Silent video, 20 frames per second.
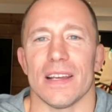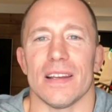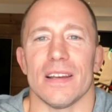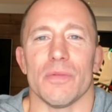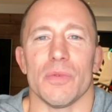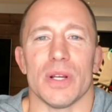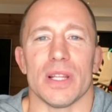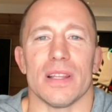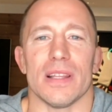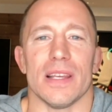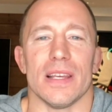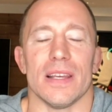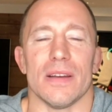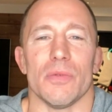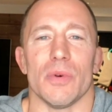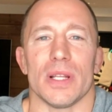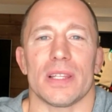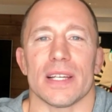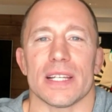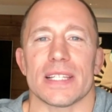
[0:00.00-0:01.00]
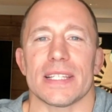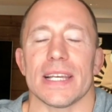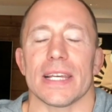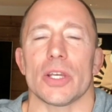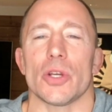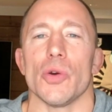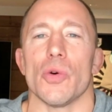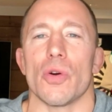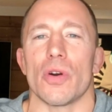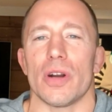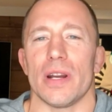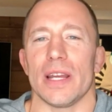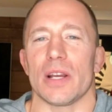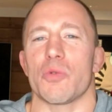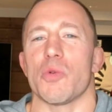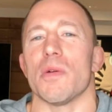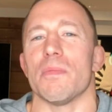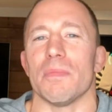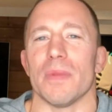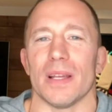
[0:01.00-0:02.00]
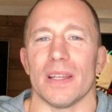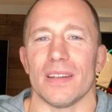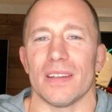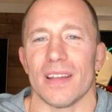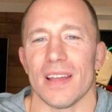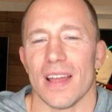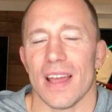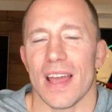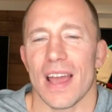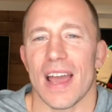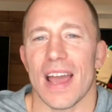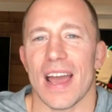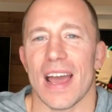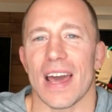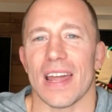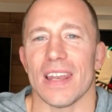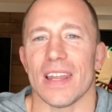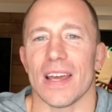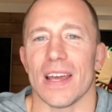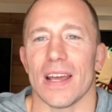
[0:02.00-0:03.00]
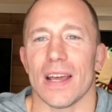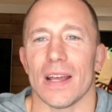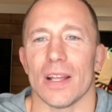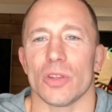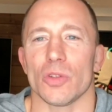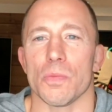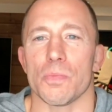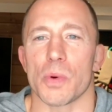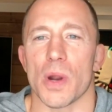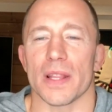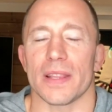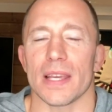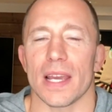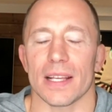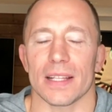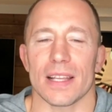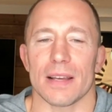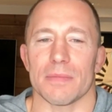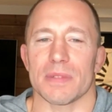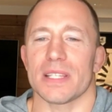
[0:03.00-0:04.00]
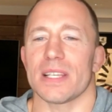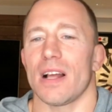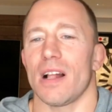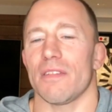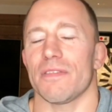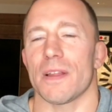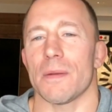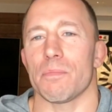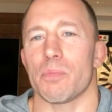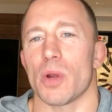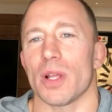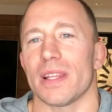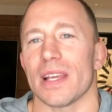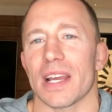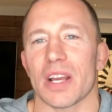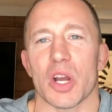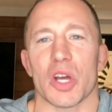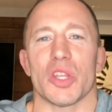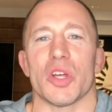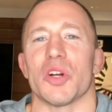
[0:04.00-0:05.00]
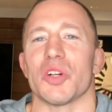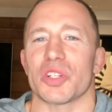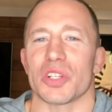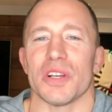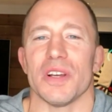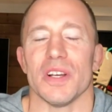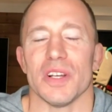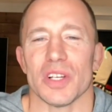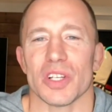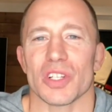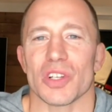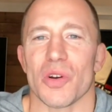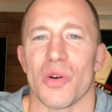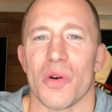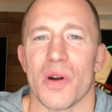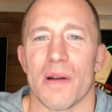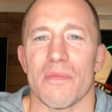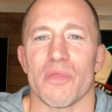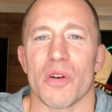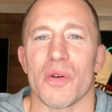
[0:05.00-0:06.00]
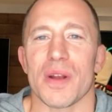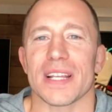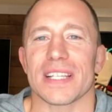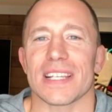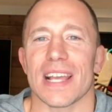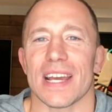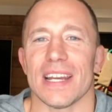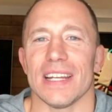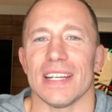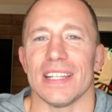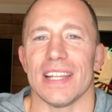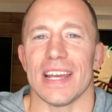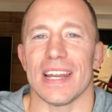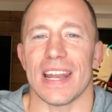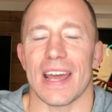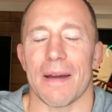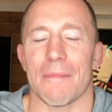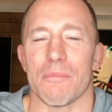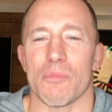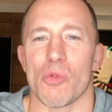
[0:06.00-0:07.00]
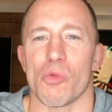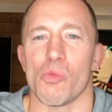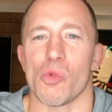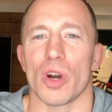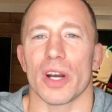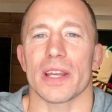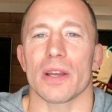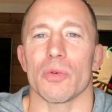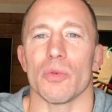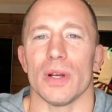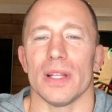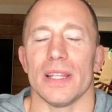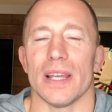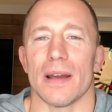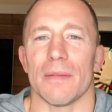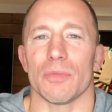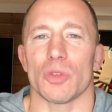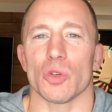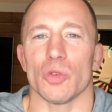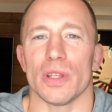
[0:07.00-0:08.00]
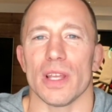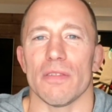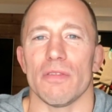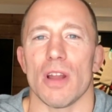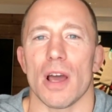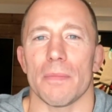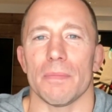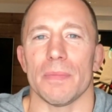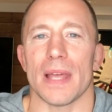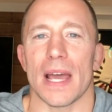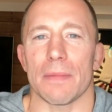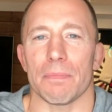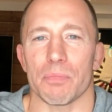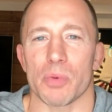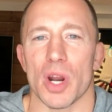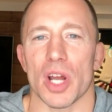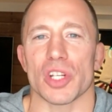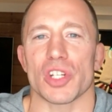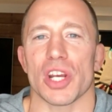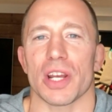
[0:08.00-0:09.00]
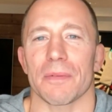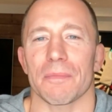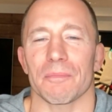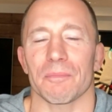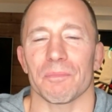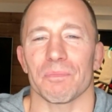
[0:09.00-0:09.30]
with a secure equipment and to protect themselves and protect others. So I'm very excited, and I'm working with them to develop that project.